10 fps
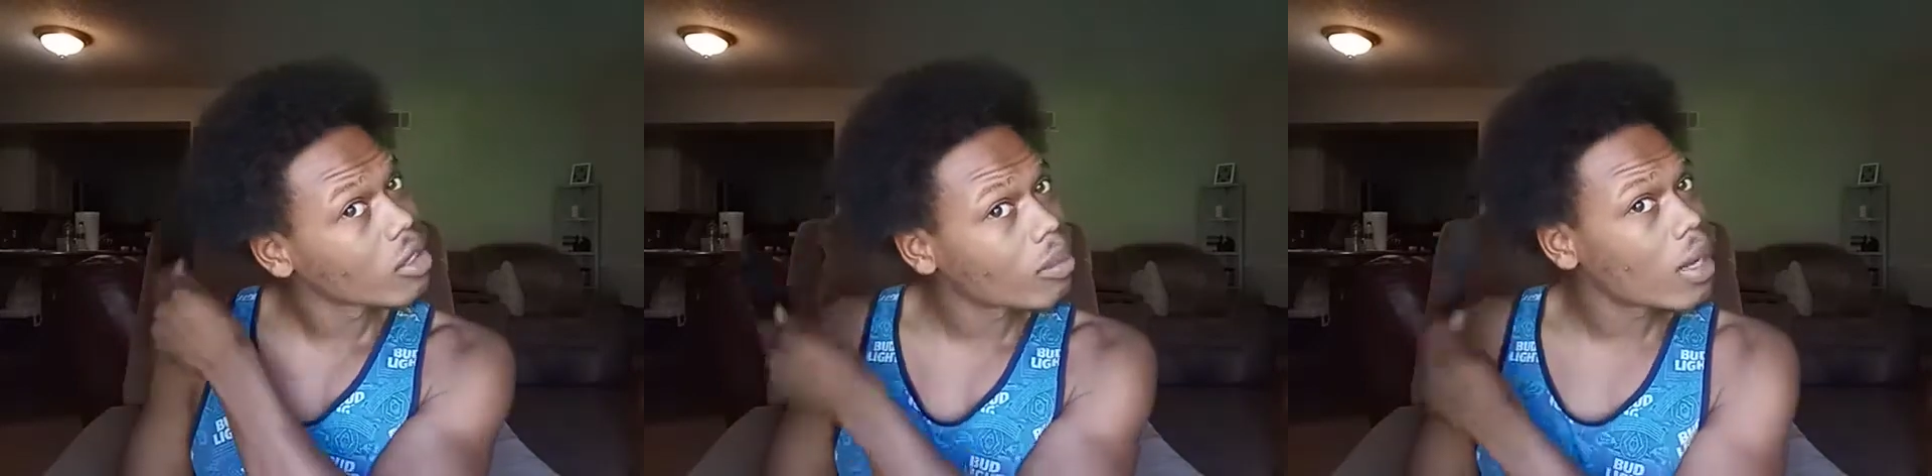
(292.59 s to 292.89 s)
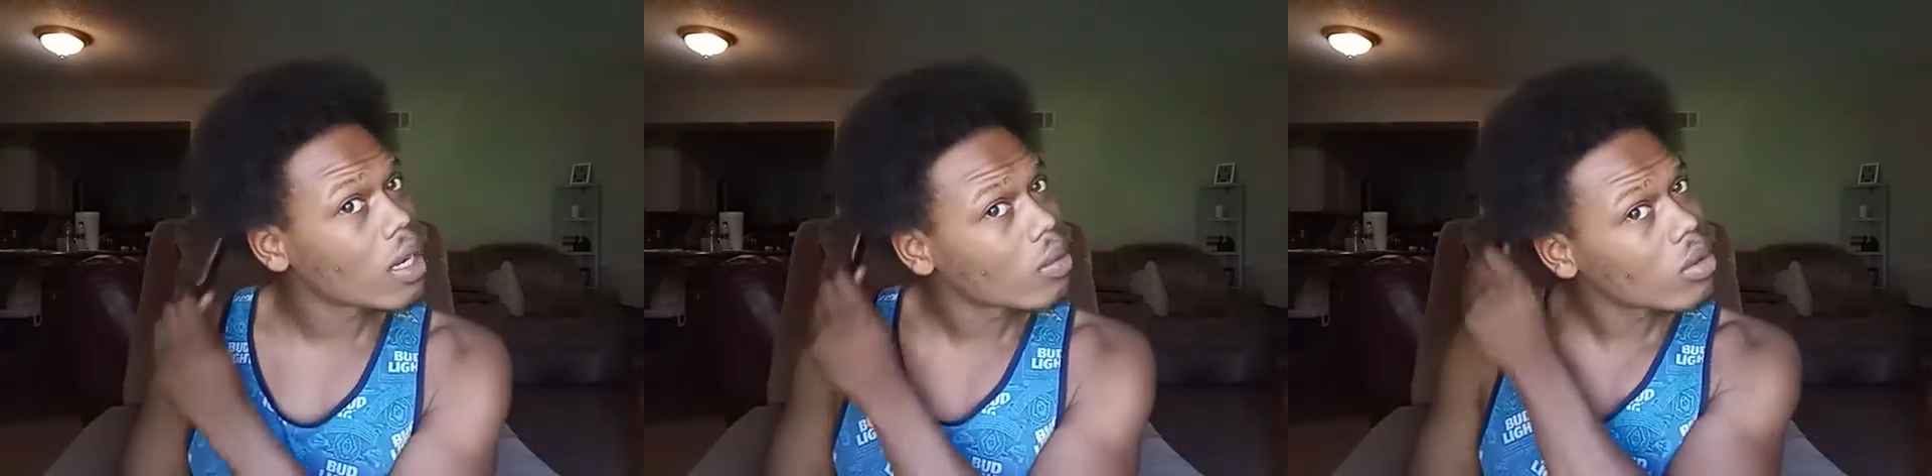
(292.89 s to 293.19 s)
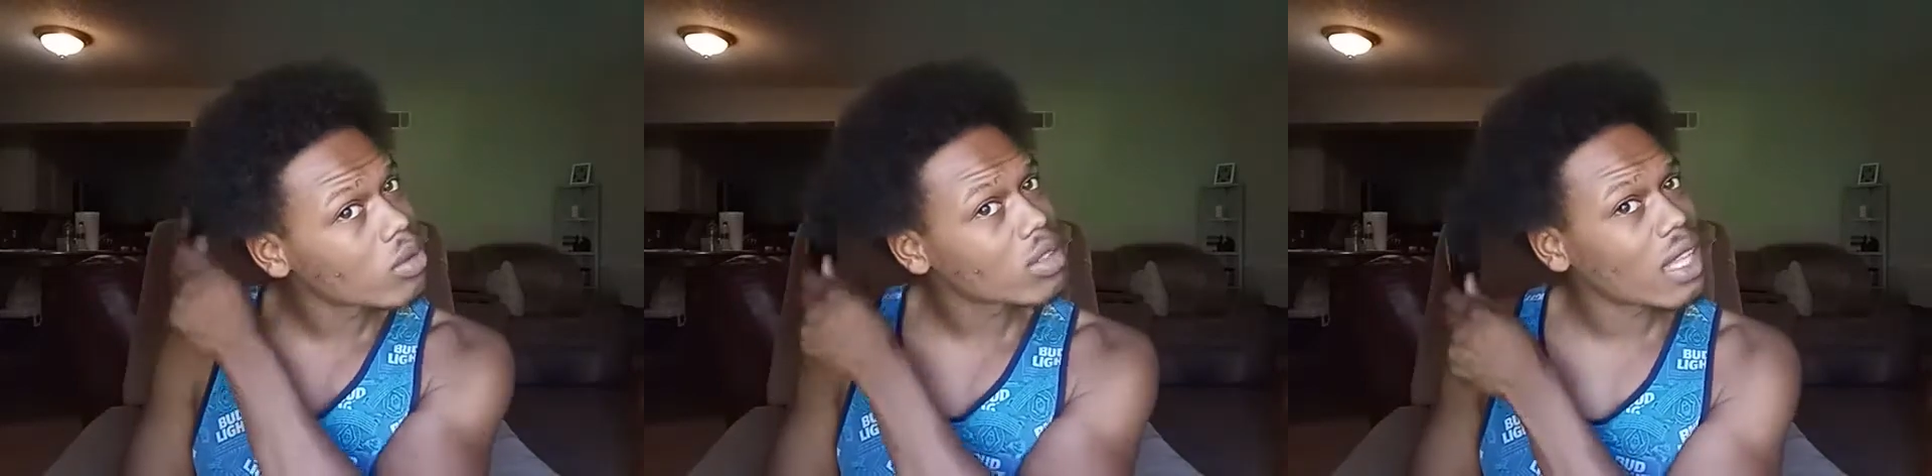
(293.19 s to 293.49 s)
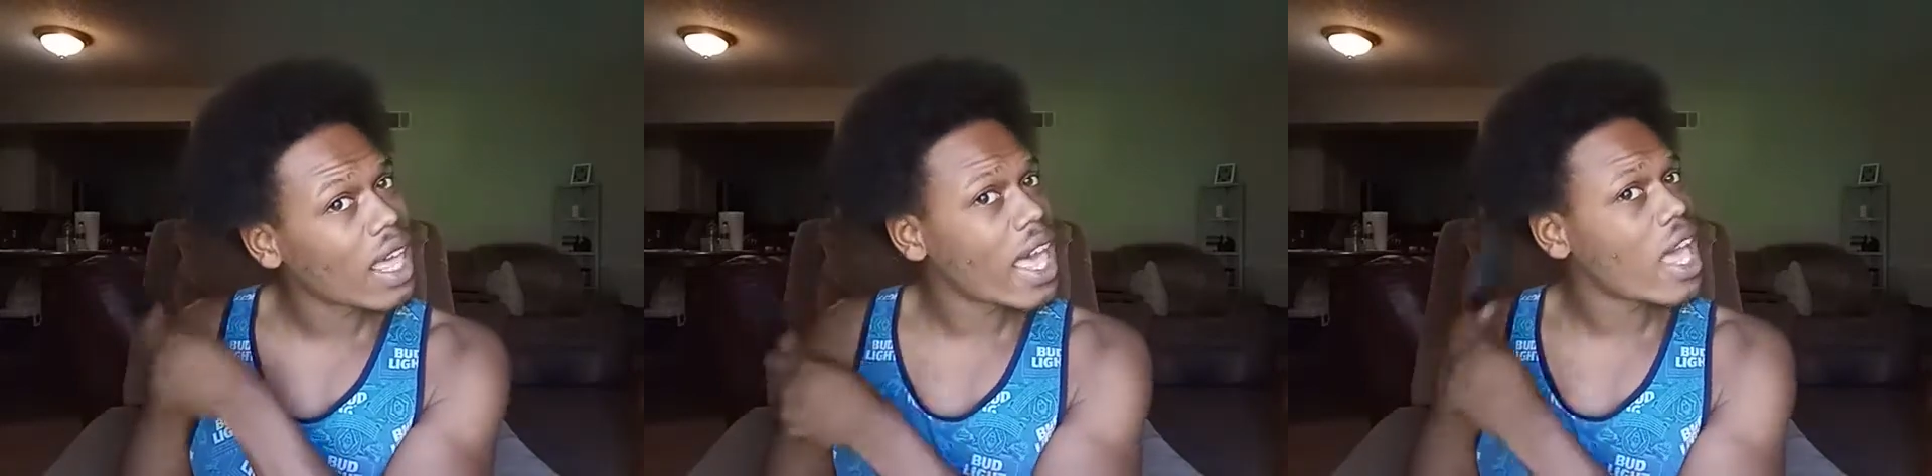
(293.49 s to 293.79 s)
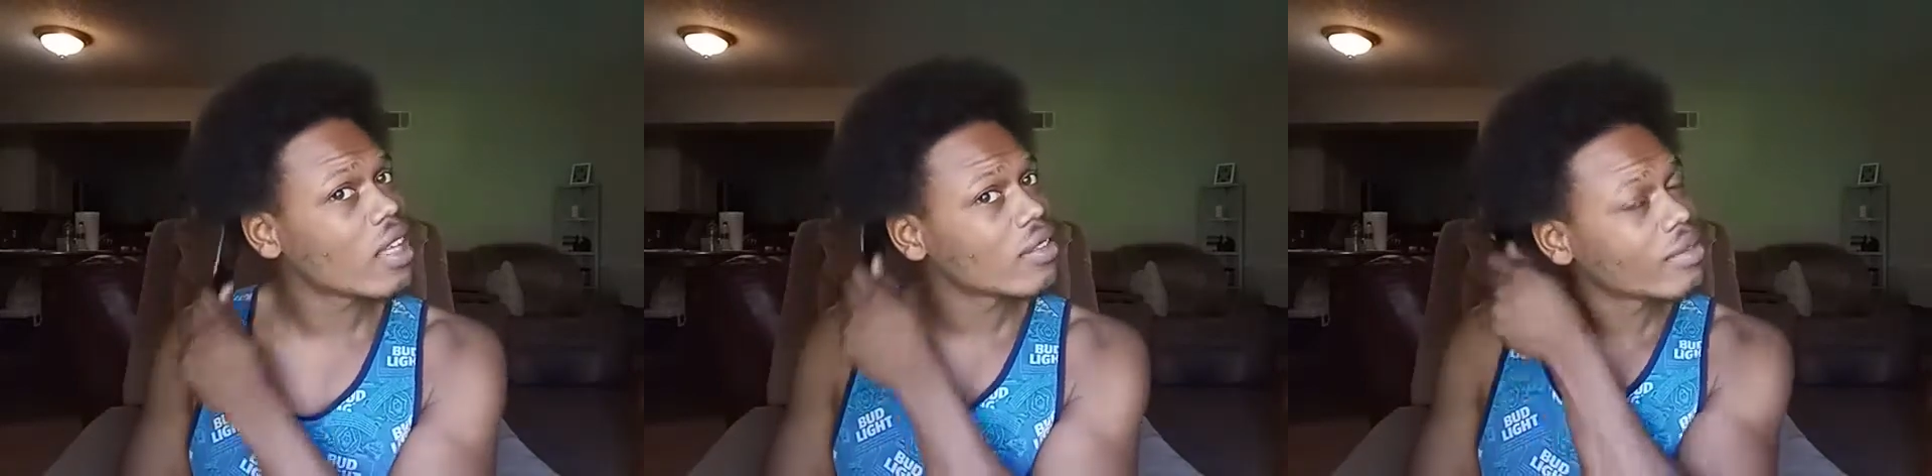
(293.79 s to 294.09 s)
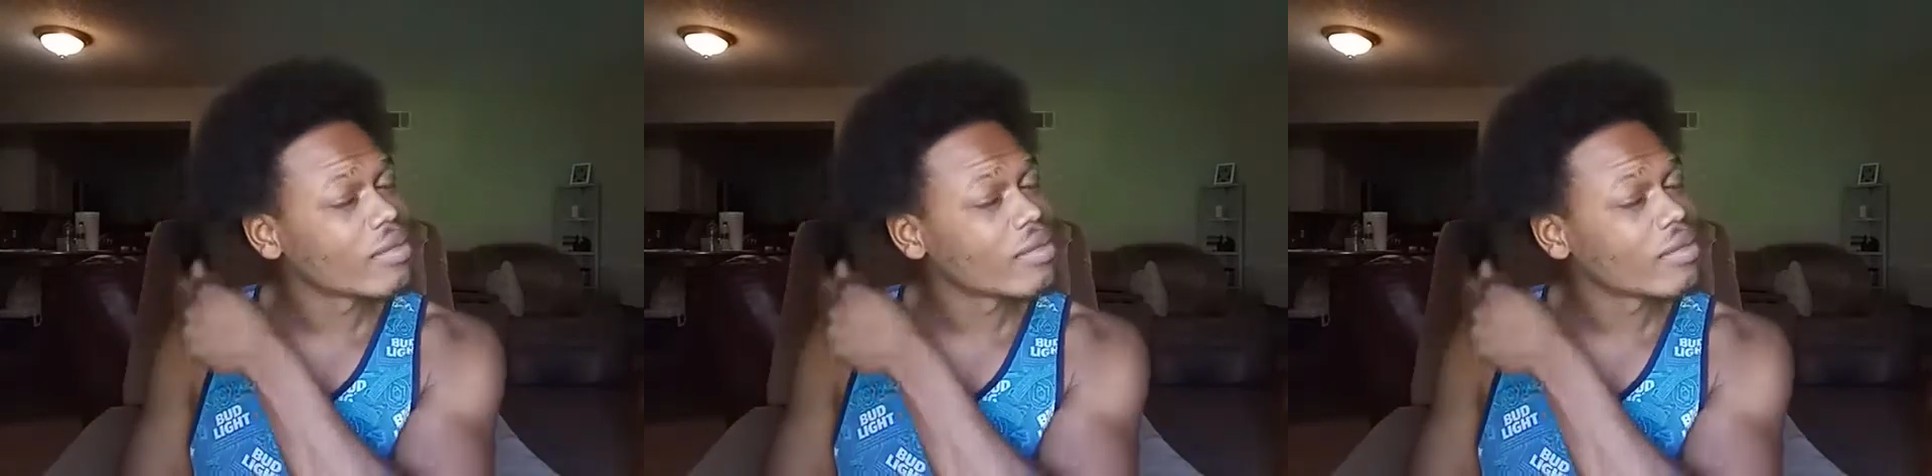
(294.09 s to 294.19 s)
Nobody wants that.